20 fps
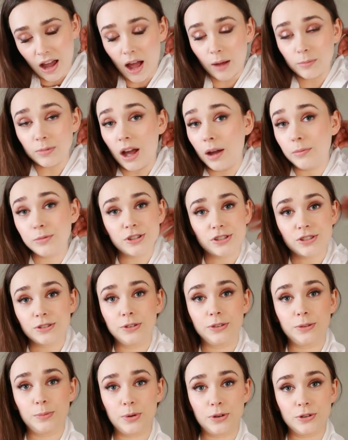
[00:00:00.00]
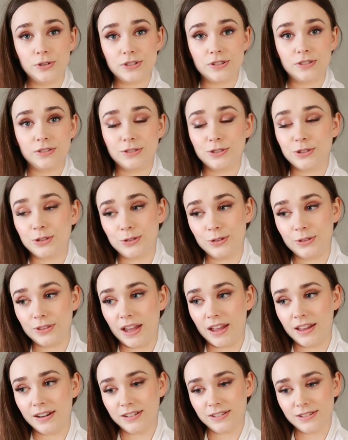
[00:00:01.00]
I'm just not the person to do
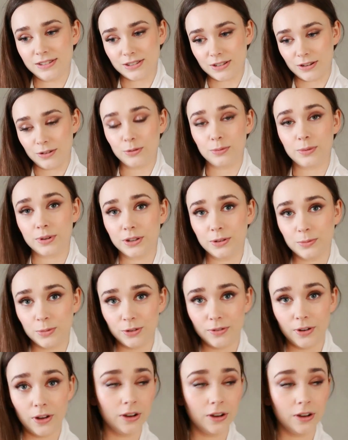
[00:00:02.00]
that. So we're gonna move